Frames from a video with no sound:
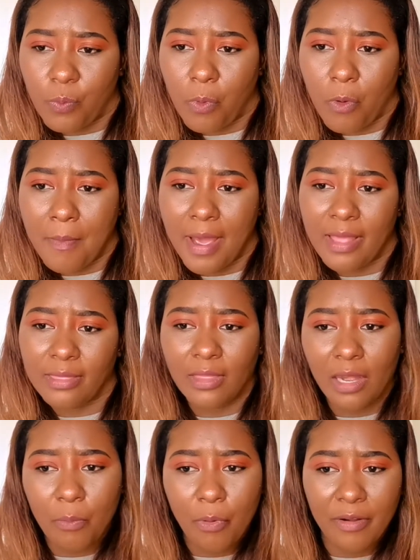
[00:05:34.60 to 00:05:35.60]
Boma
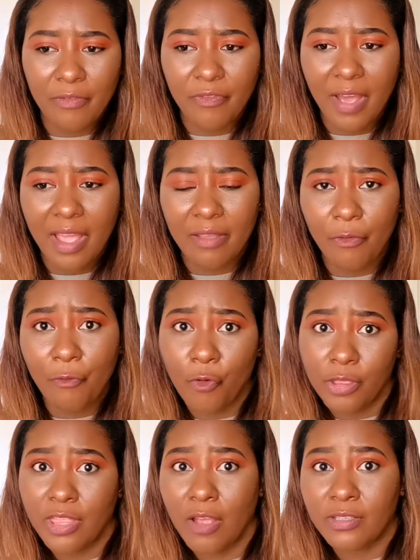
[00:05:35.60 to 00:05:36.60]
3.5
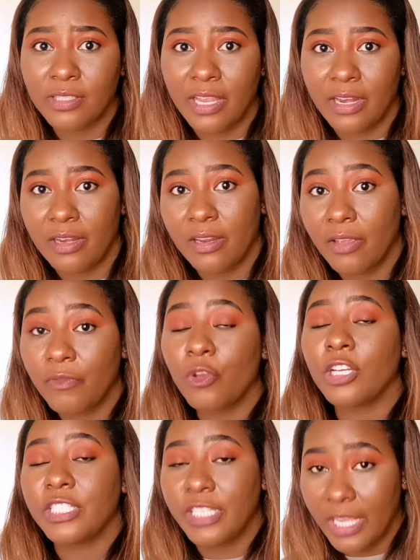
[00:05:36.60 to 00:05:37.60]
4,000 if you
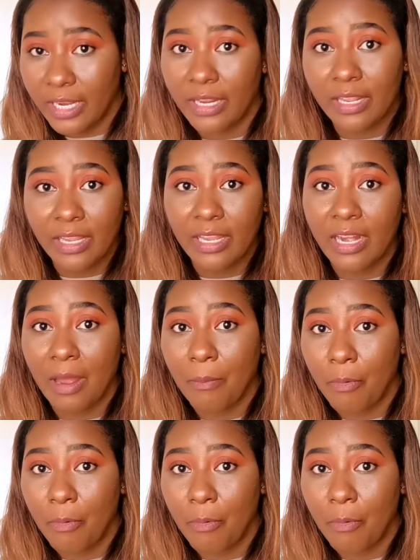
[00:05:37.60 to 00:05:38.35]
are sharing an